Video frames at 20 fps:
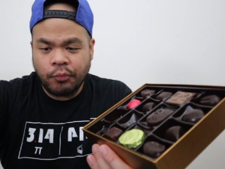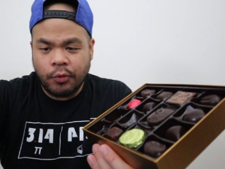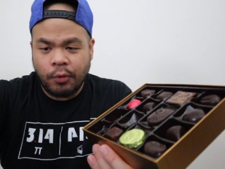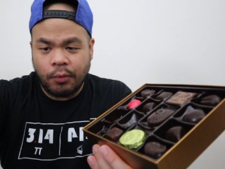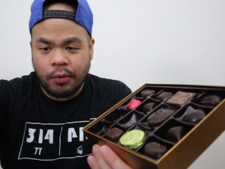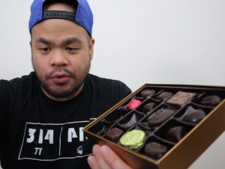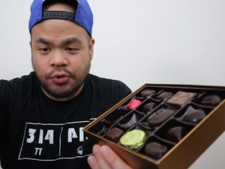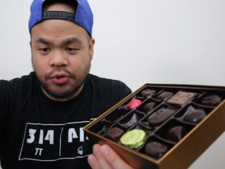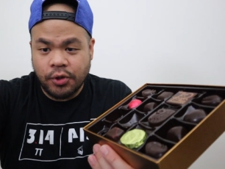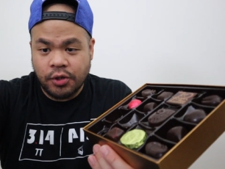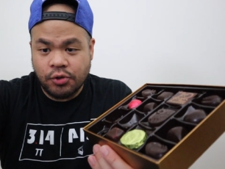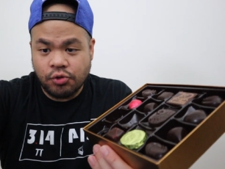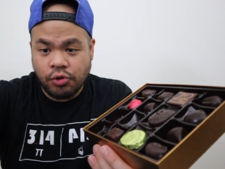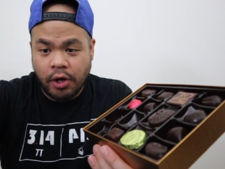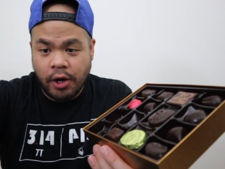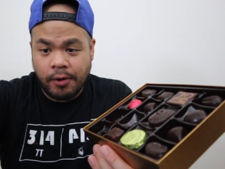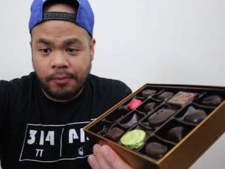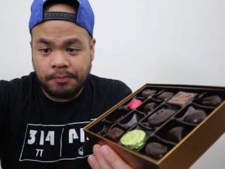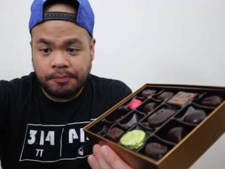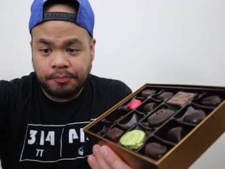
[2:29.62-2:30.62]
What else should I
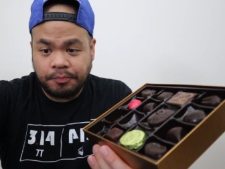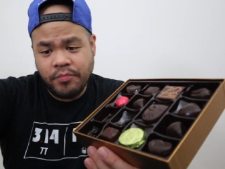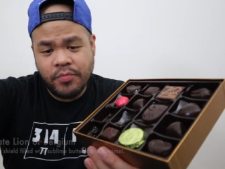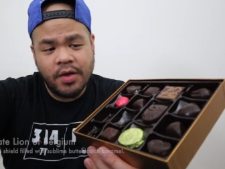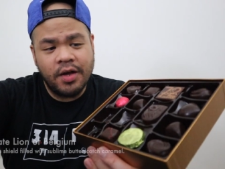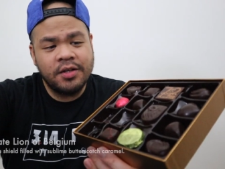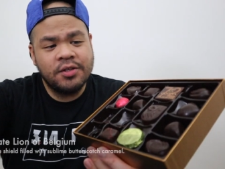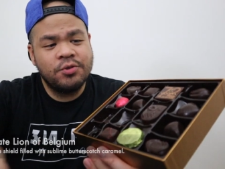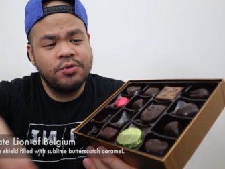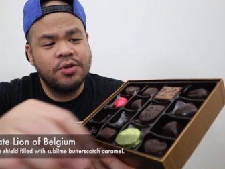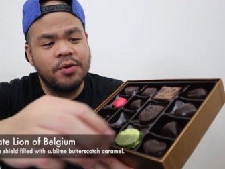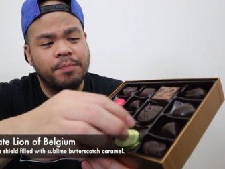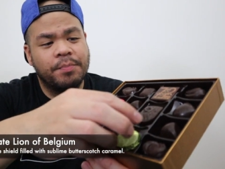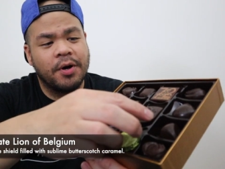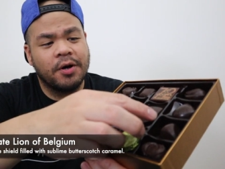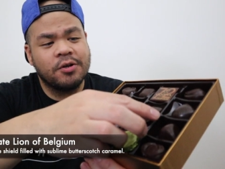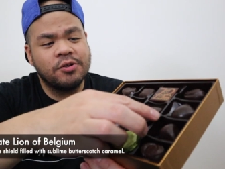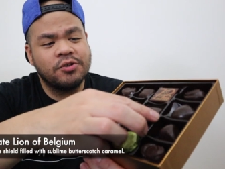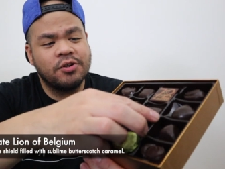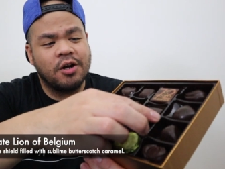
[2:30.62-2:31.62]
try? Let's do the
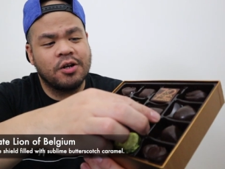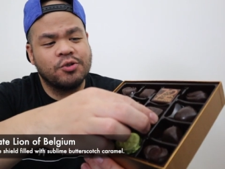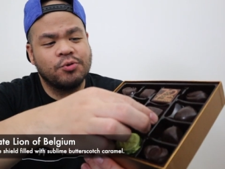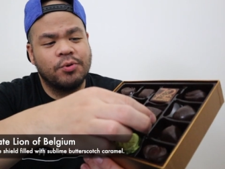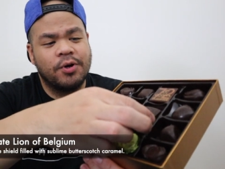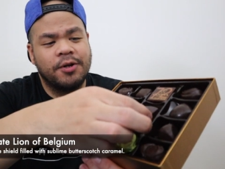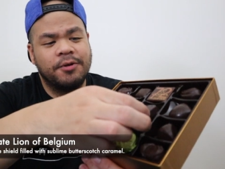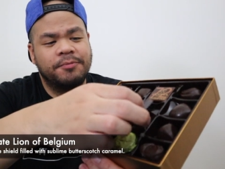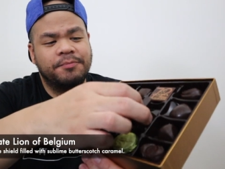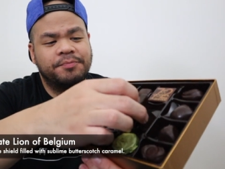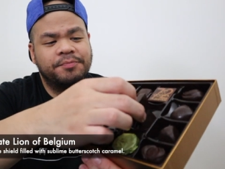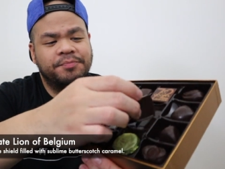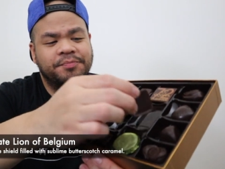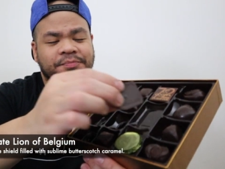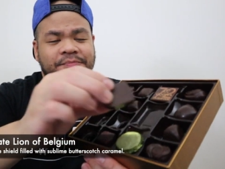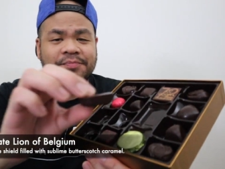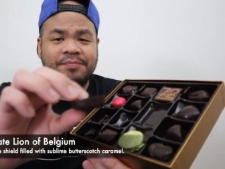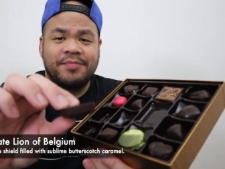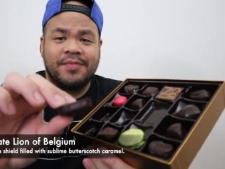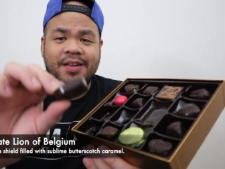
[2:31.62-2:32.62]
butterscotch
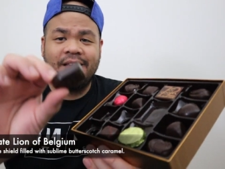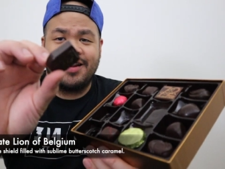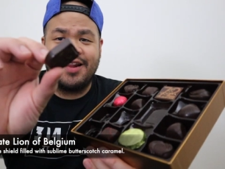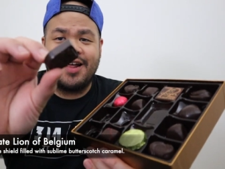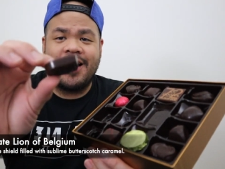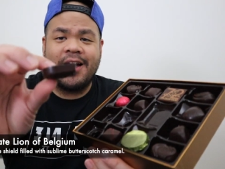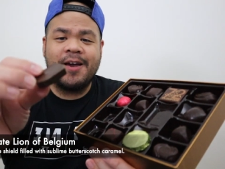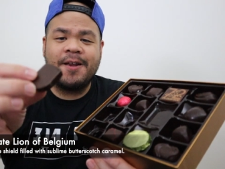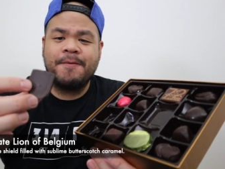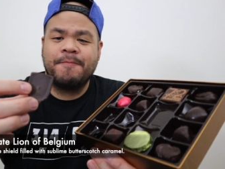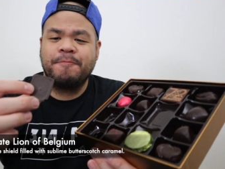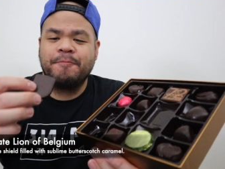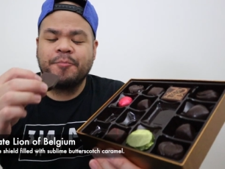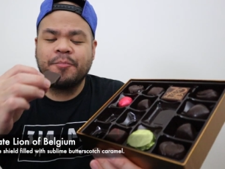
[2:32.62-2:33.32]
one. Lion.